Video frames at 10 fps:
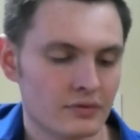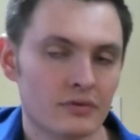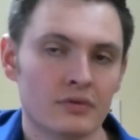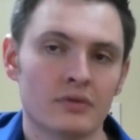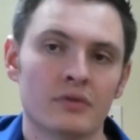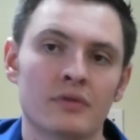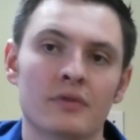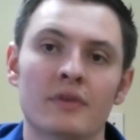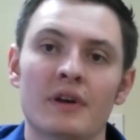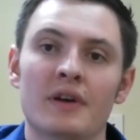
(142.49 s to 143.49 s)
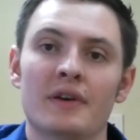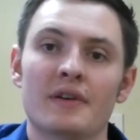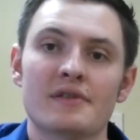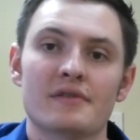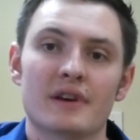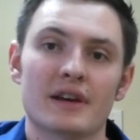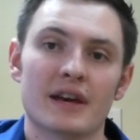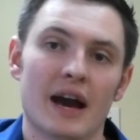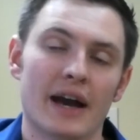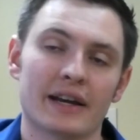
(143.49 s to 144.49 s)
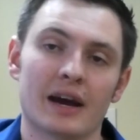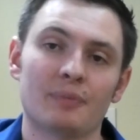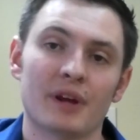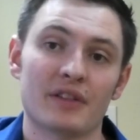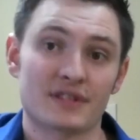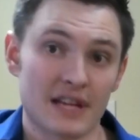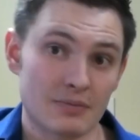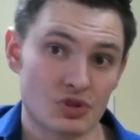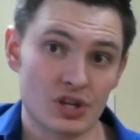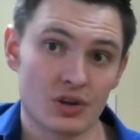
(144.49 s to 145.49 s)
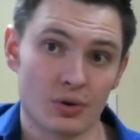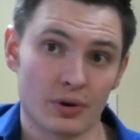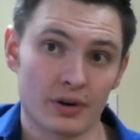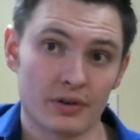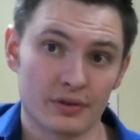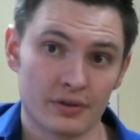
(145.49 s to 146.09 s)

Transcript: I can now play the same G chord,